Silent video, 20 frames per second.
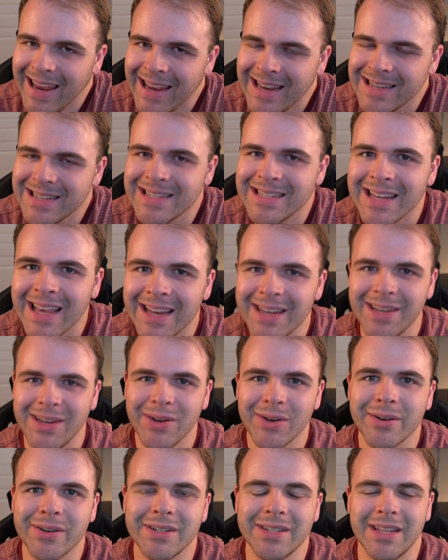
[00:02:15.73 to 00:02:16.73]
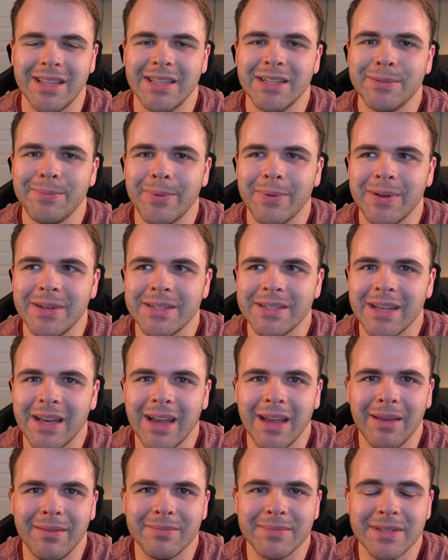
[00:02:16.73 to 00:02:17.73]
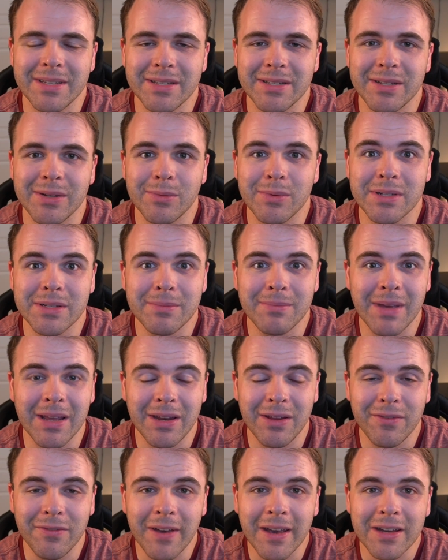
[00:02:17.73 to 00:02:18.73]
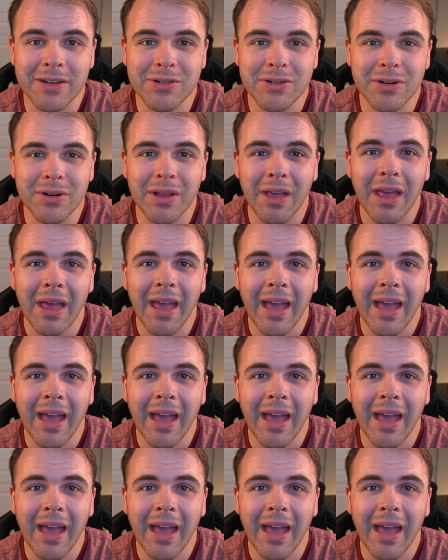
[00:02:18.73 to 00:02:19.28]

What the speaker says: 8 to 10 years at this point in time since it was manufactured.